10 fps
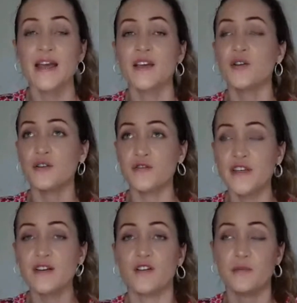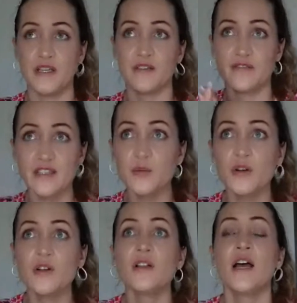Your fear of being
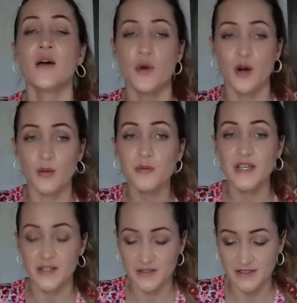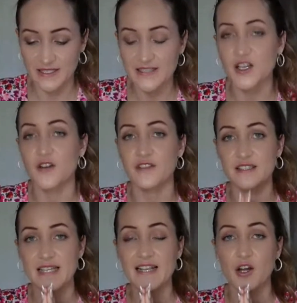visible probably consists of a
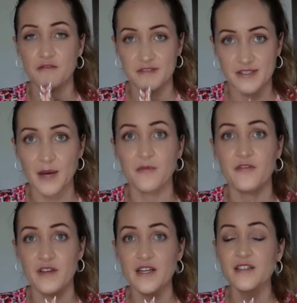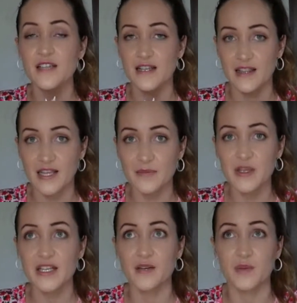set of sub-fears and
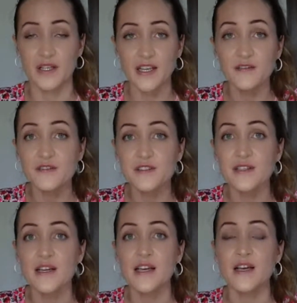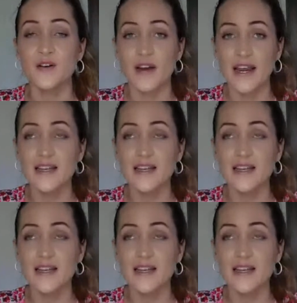limiting beliefs, right?